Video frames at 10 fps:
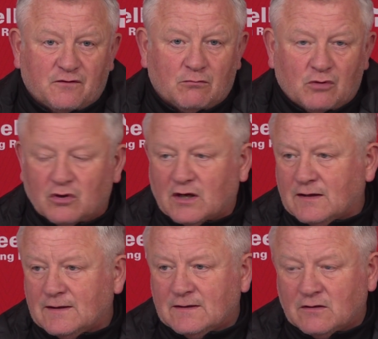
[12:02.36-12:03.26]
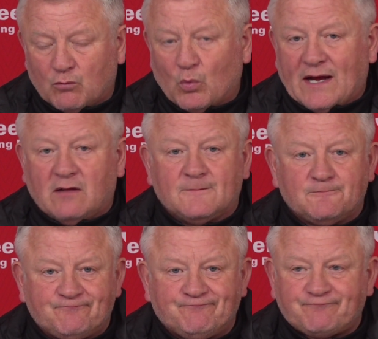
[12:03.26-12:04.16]
footballer. Well,
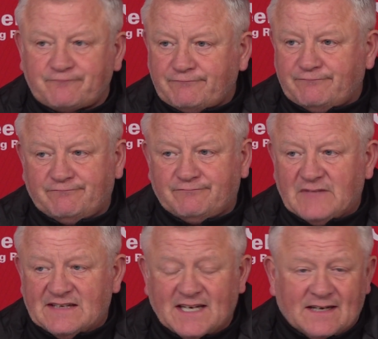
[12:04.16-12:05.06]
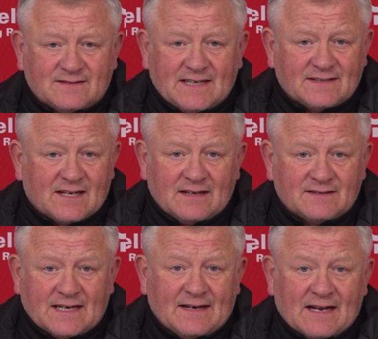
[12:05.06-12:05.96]

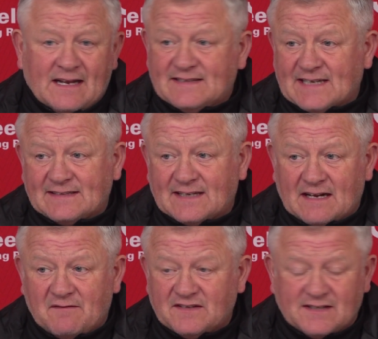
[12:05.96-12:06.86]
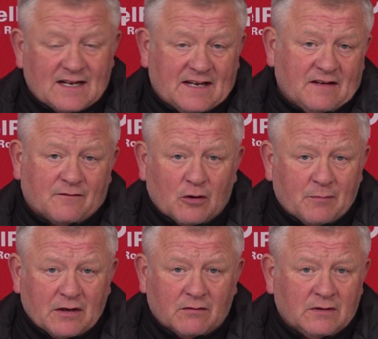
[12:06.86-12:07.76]
technically, tactically, physically, you've got to
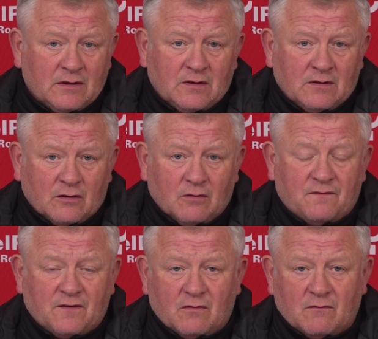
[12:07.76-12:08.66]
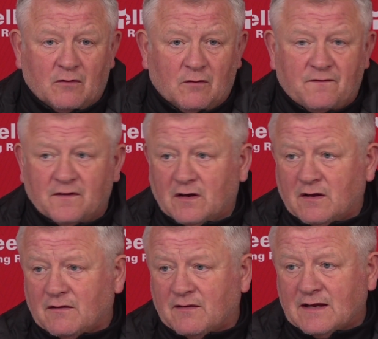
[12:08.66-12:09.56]
be up for
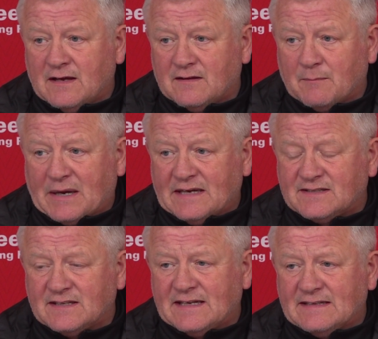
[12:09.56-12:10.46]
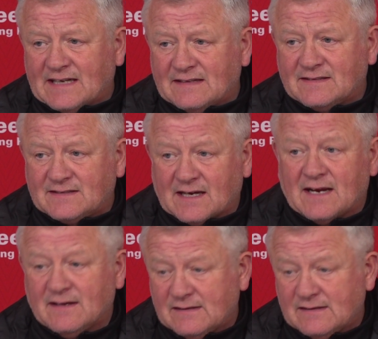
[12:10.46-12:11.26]
the pace and the intensity.